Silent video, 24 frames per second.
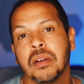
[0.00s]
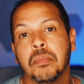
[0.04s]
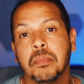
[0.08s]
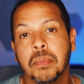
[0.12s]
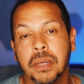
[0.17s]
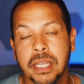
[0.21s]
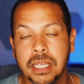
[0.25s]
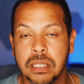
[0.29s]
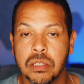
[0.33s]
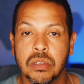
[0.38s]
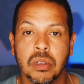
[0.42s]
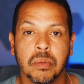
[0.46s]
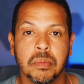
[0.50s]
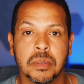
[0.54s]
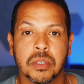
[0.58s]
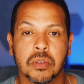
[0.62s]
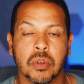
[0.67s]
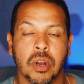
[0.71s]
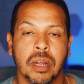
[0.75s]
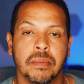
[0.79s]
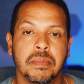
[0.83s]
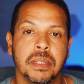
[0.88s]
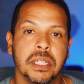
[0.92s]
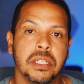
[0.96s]
please
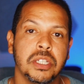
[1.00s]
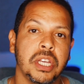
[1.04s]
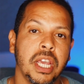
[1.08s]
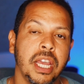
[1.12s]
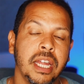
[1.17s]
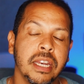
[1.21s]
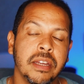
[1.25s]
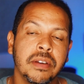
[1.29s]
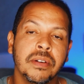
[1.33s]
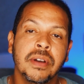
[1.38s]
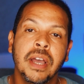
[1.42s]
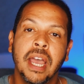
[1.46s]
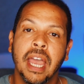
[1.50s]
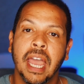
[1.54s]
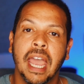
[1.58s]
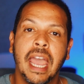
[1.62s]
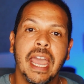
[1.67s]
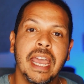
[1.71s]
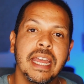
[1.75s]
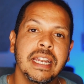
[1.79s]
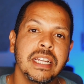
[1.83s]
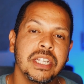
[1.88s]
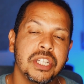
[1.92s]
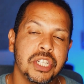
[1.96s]
subscribe to the channel
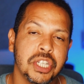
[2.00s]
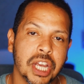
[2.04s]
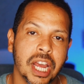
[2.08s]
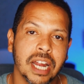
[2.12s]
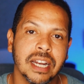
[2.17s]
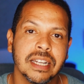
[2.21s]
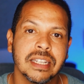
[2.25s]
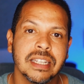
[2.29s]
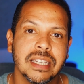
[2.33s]
and share